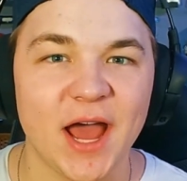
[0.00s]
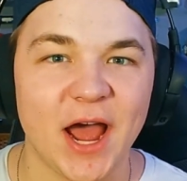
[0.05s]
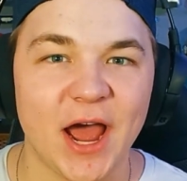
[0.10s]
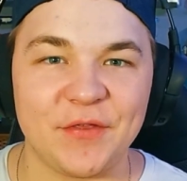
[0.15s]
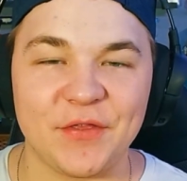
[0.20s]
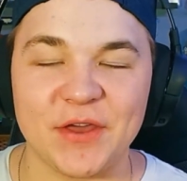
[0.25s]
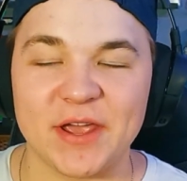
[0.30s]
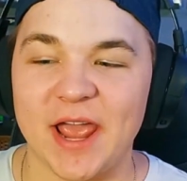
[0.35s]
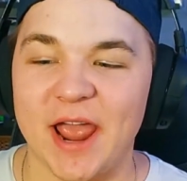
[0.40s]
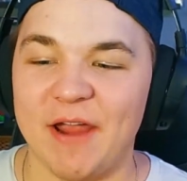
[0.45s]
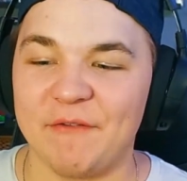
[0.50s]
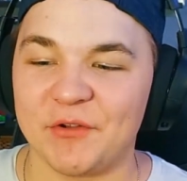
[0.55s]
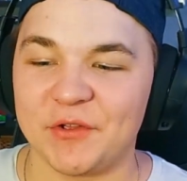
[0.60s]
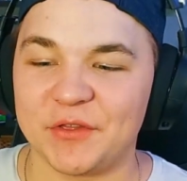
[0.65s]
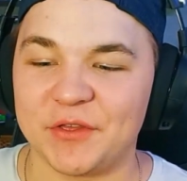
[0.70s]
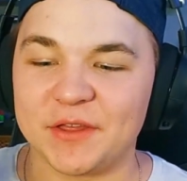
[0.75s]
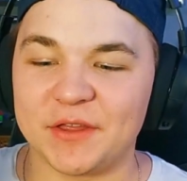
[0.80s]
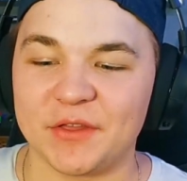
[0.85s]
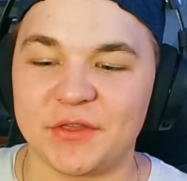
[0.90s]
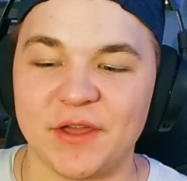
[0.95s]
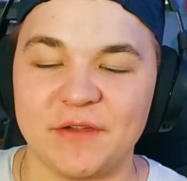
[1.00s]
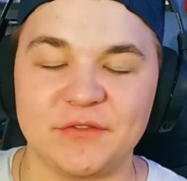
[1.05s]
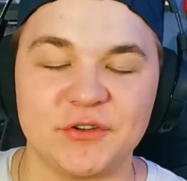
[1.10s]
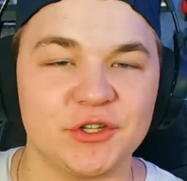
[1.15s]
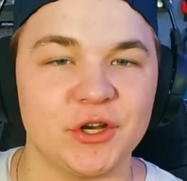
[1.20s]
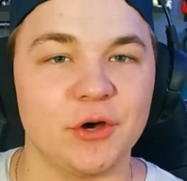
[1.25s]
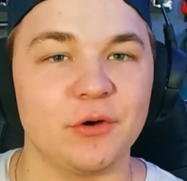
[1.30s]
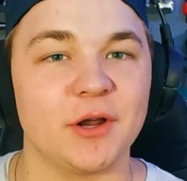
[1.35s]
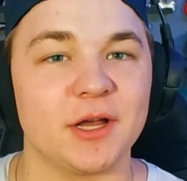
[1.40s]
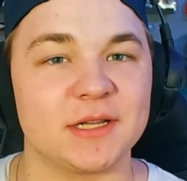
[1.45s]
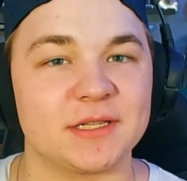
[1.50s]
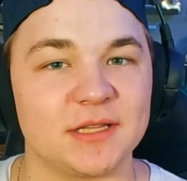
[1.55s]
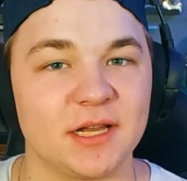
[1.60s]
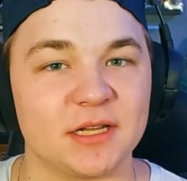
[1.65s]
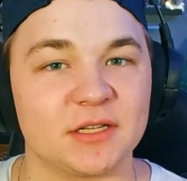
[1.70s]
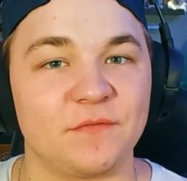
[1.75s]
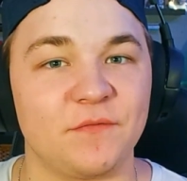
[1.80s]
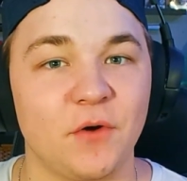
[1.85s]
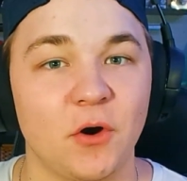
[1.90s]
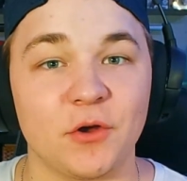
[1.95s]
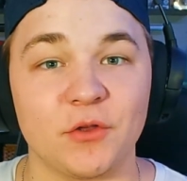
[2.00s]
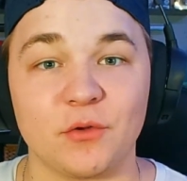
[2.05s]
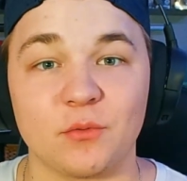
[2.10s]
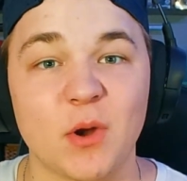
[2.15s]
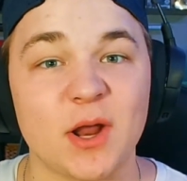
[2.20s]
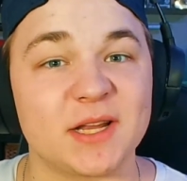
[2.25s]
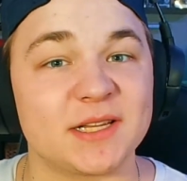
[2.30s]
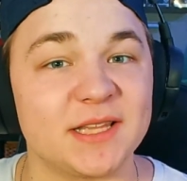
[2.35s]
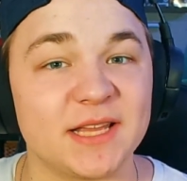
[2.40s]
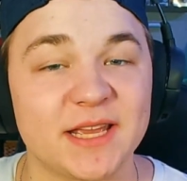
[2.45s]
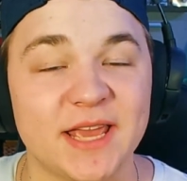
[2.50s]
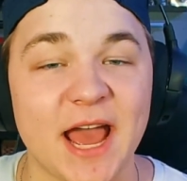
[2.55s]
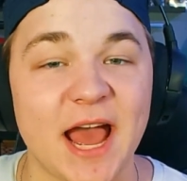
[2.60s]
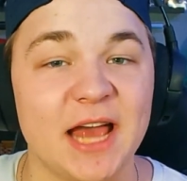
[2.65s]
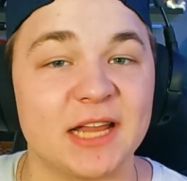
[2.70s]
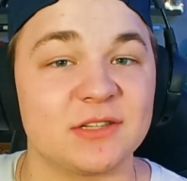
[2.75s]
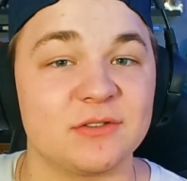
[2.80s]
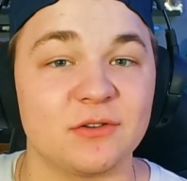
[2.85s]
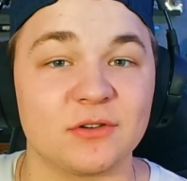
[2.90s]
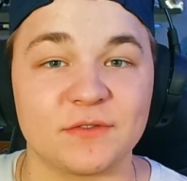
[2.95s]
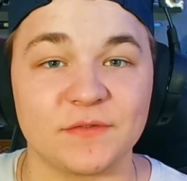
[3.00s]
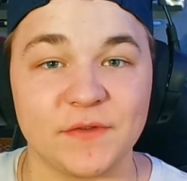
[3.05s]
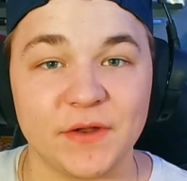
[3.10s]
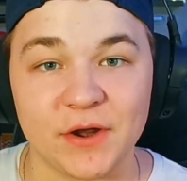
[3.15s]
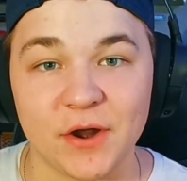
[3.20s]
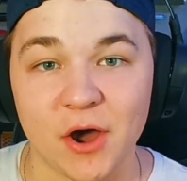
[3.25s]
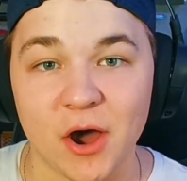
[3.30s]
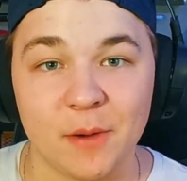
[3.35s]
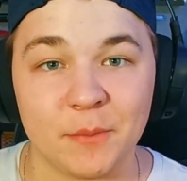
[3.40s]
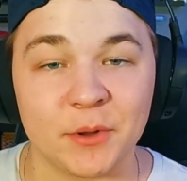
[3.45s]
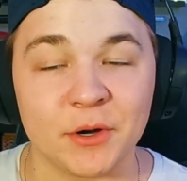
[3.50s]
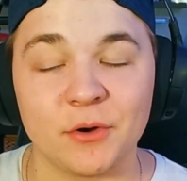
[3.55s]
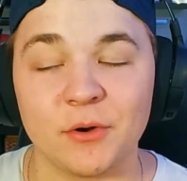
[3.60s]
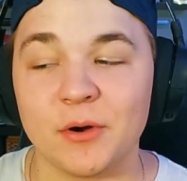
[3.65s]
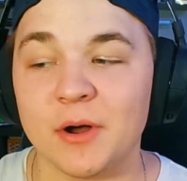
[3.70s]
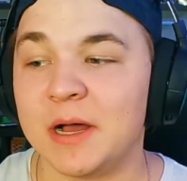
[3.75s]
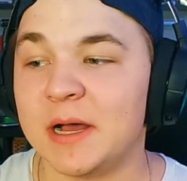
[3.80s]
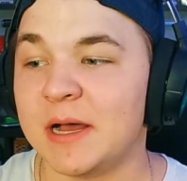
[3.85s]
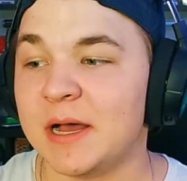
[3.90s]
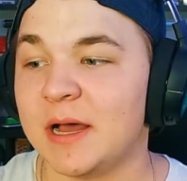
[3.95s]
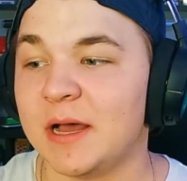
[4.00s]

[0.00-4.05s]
I think everything that they've shown us thus far, the rest of the cast looks phenomenal.